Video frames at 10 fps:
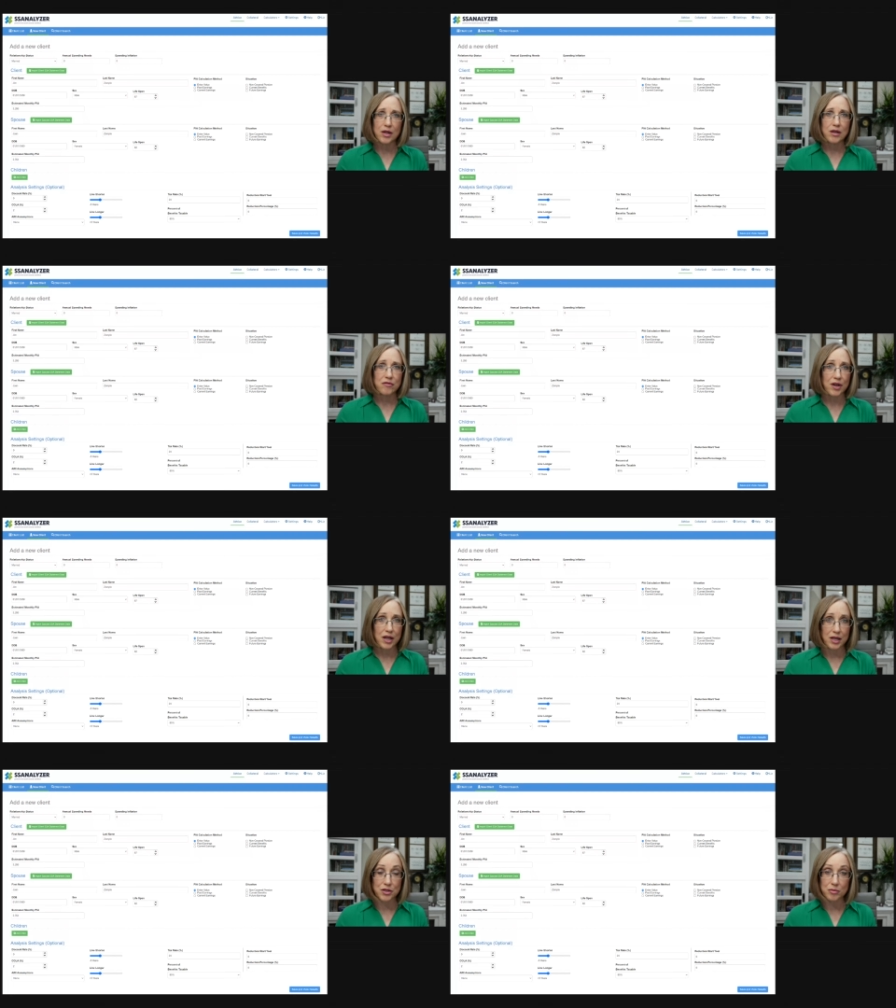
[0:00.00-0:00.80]

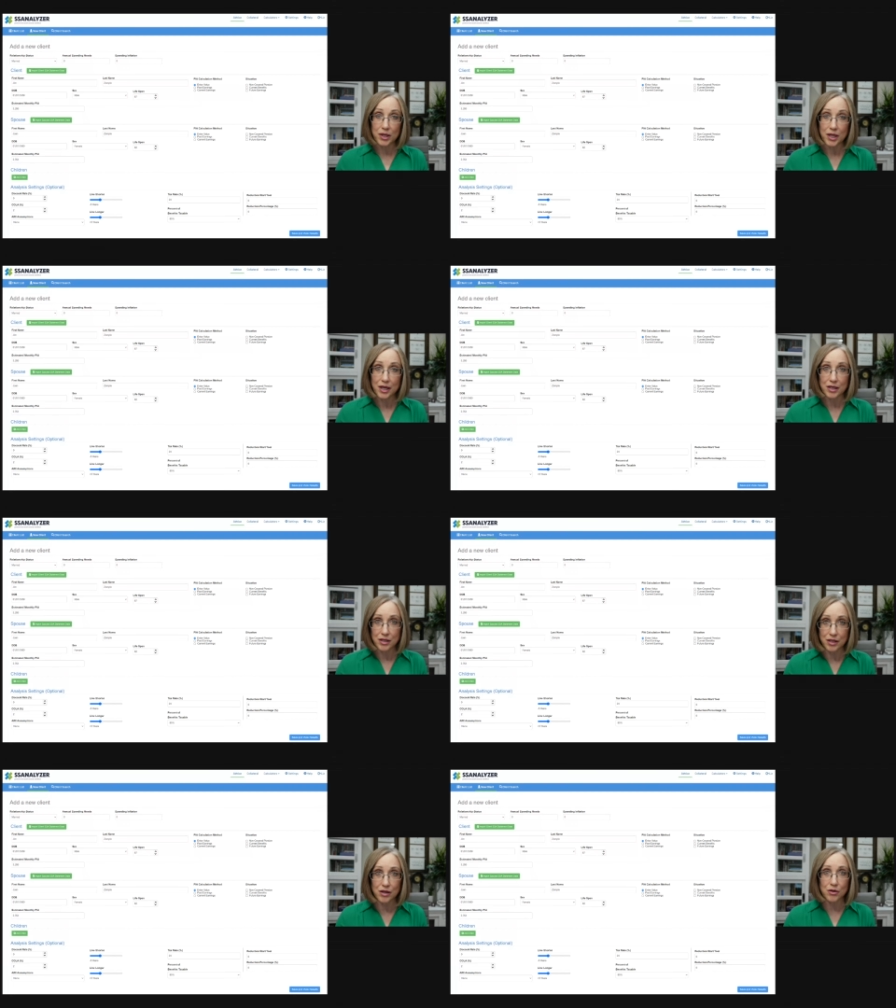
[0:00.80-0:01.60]
financial plan
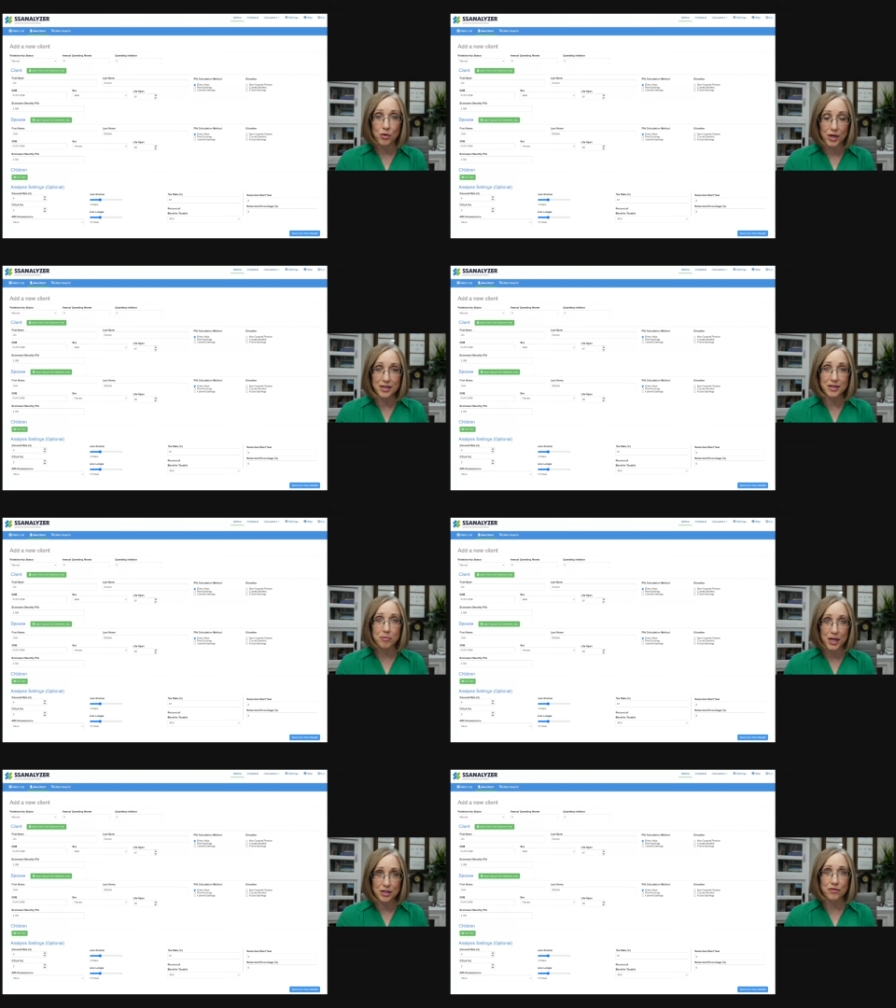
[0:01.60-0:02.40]
to know what is
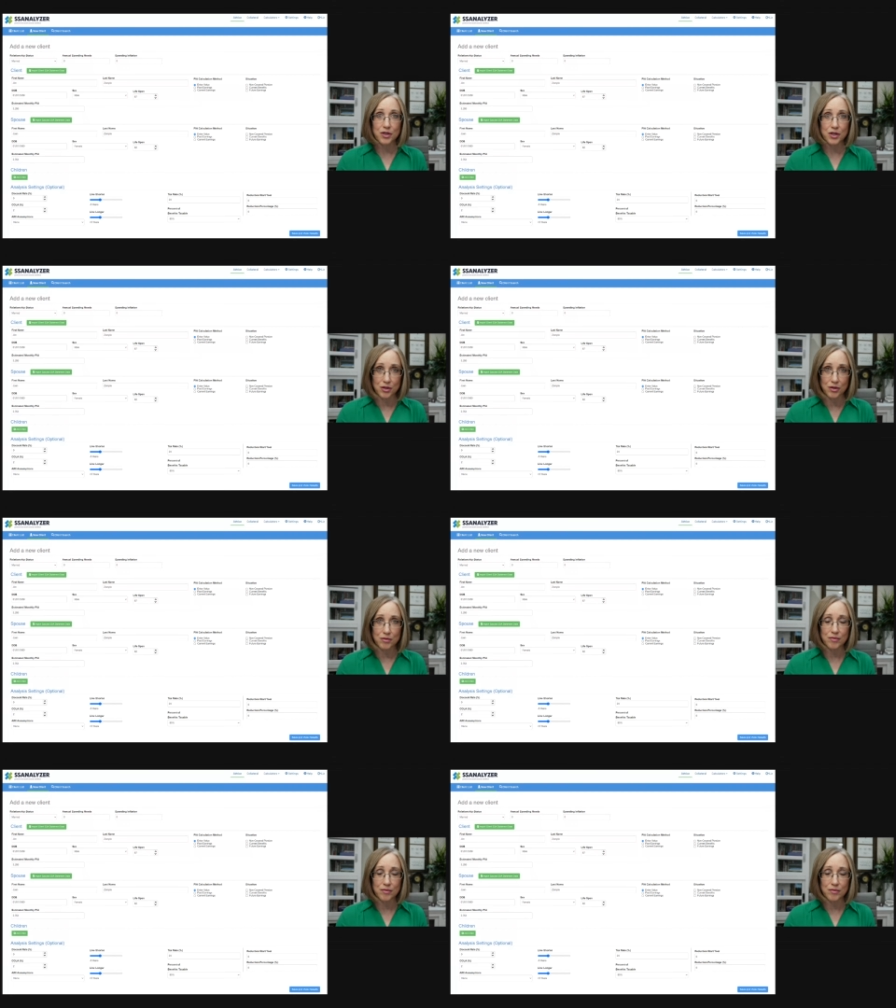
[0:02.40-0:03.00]
best for you.